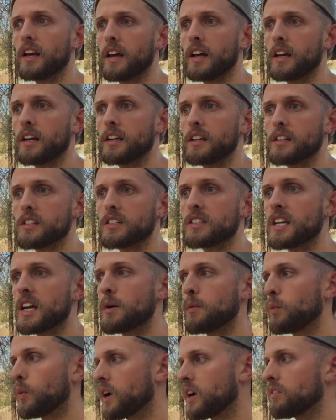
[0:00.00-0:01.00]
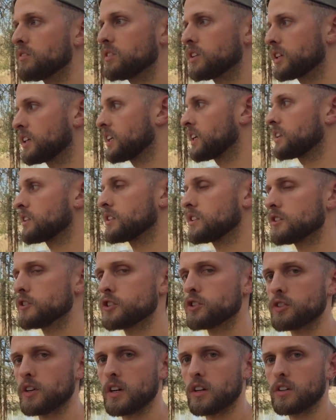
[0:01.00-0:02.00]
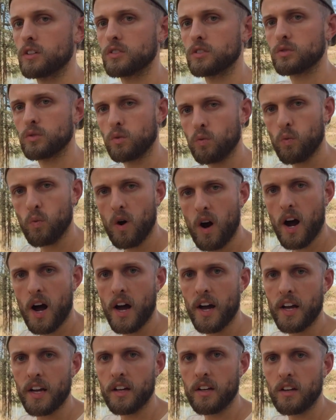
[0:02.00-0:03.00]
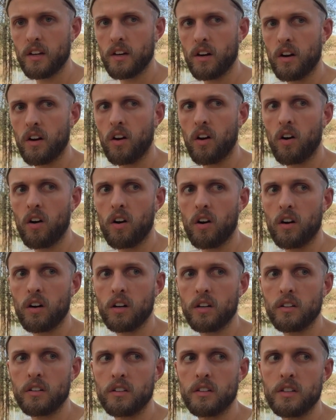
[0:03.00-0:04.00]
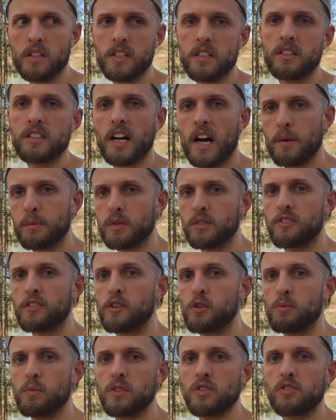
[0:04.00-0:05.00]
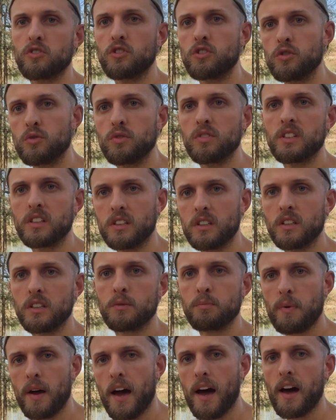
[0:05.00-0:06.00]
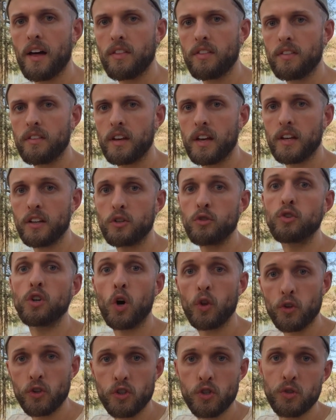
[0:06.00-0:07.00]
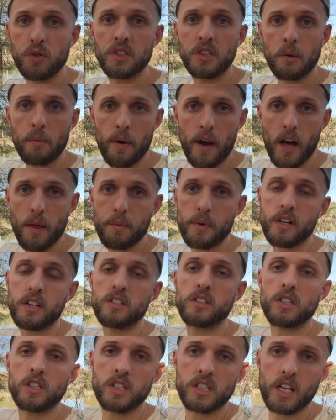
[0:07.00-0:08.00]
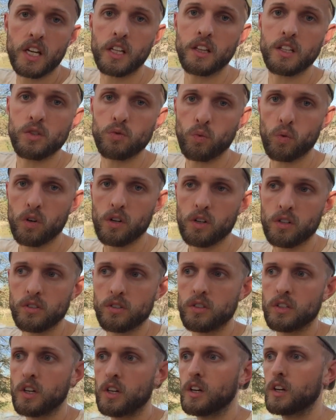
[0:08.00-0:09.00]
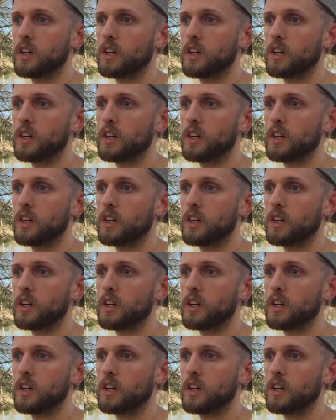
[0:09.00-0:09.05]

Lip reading: And in the same way of looking at the deer trails, why are these types of humans choosing this path? And you know they're choosing the path because they're saying these words.